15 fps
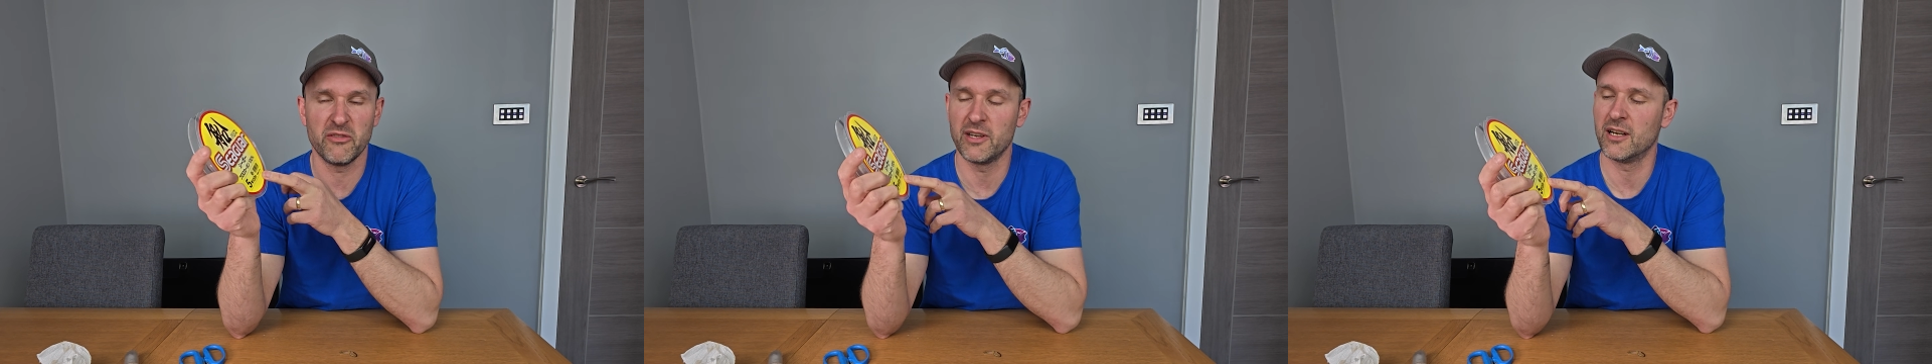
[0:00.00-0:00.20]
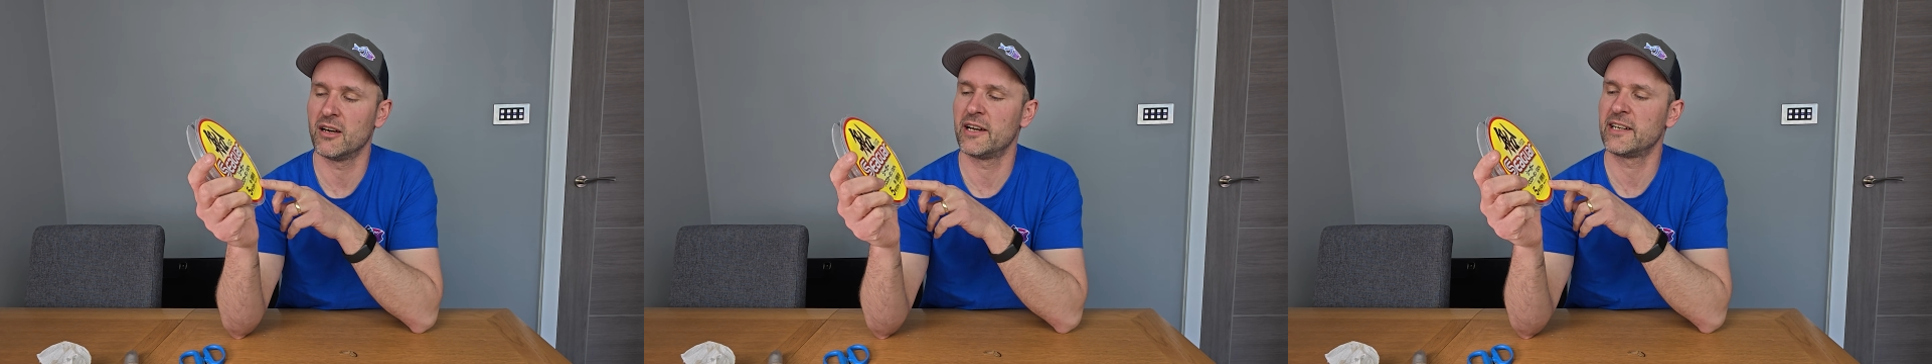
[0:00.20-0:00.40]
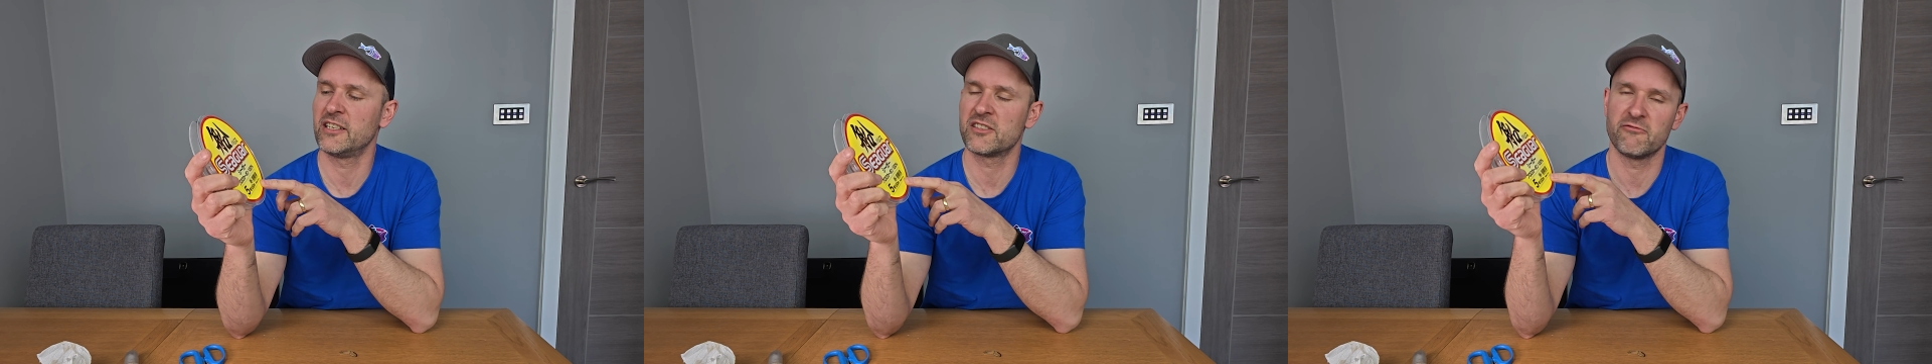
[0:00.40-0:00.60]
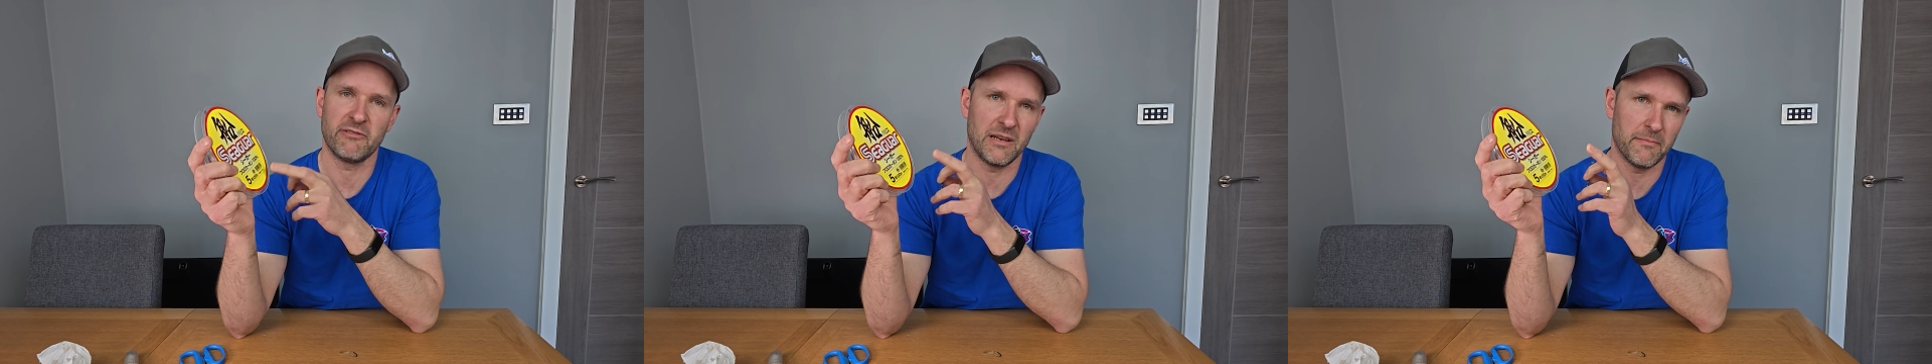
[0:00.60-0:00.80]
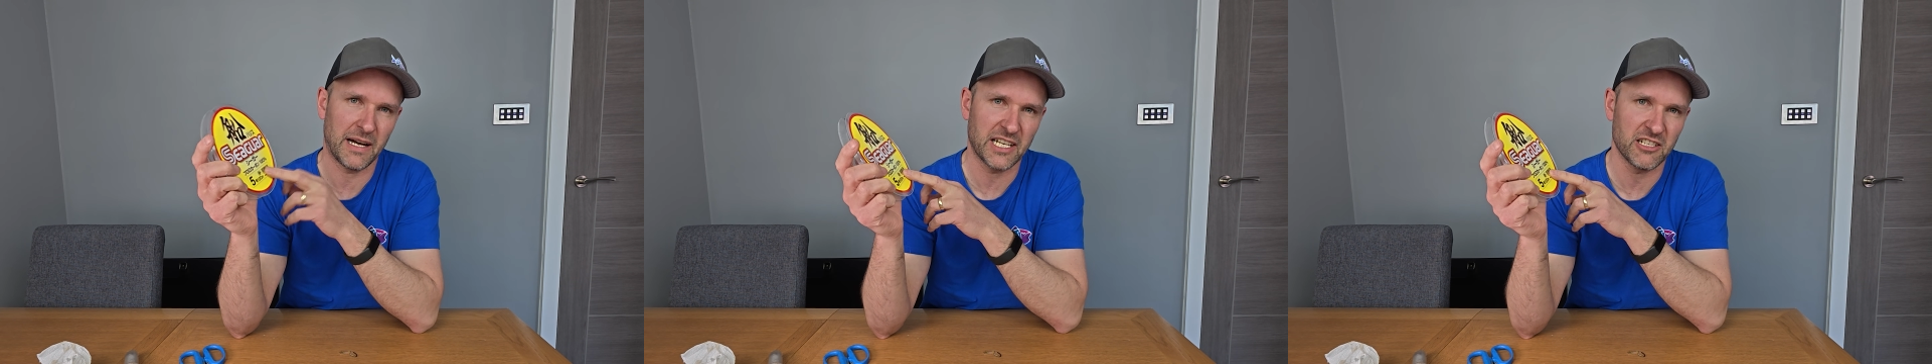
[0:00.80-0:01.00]
if you like. It doesn't
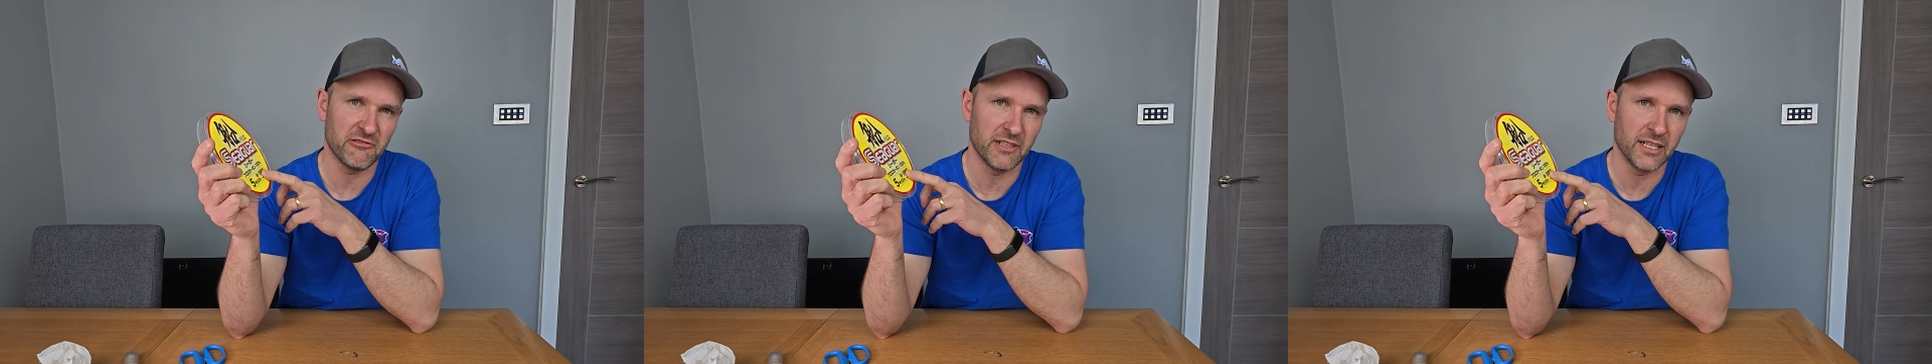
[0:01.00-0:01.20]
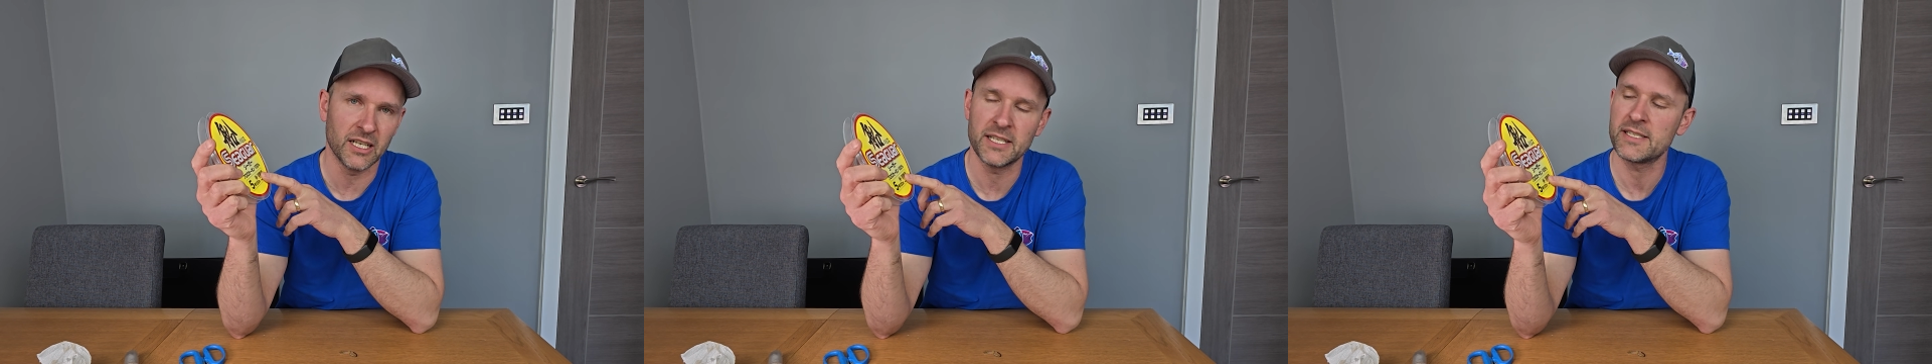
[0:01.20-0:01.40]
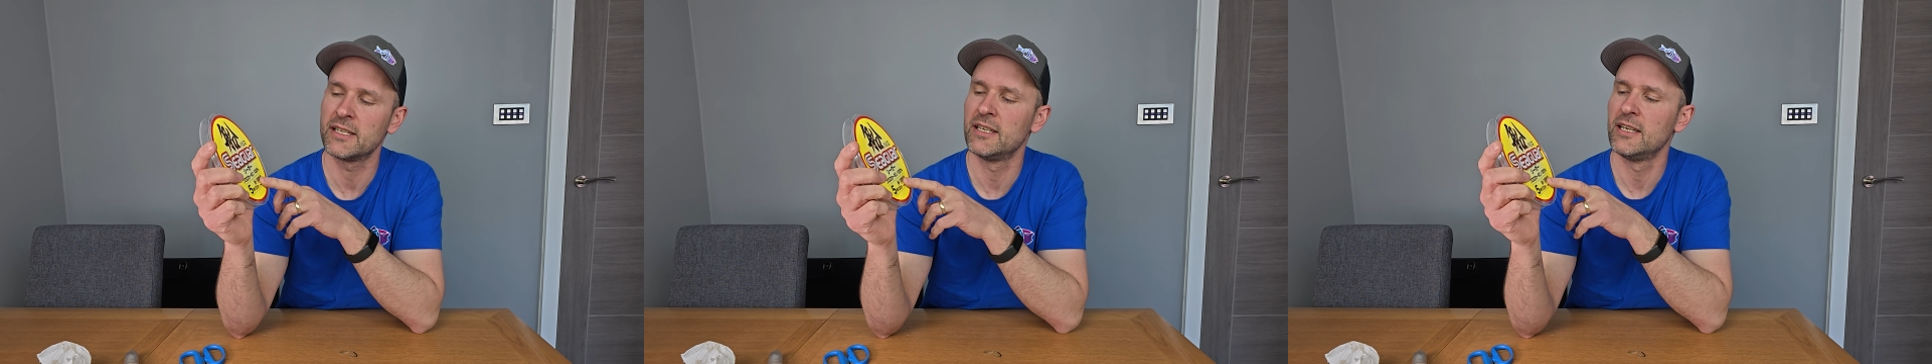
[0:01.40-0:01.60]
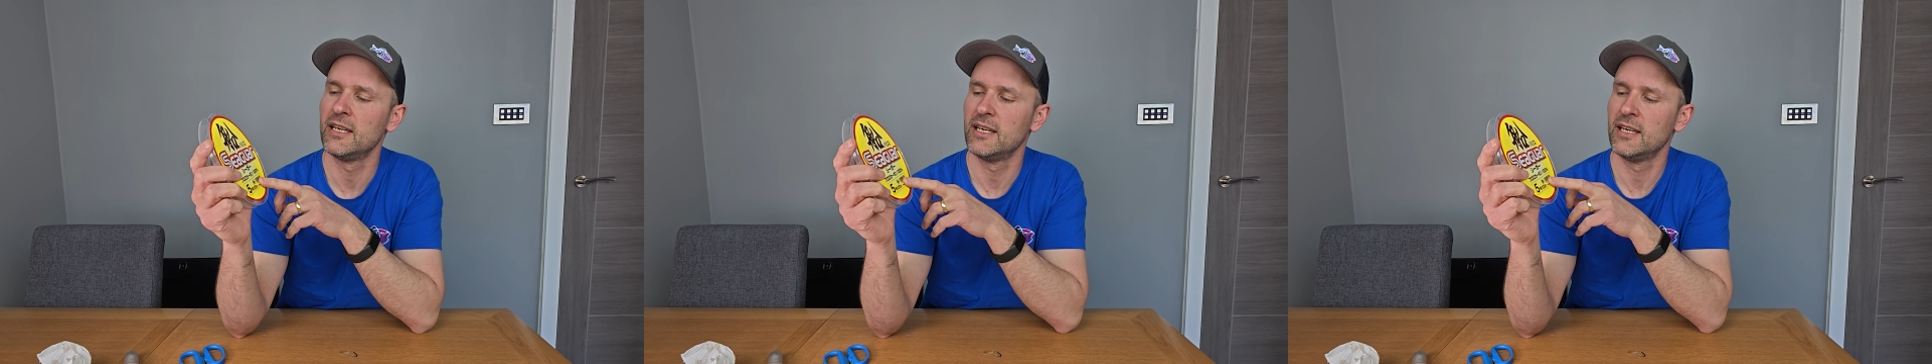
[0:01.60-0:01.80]
really matter at night.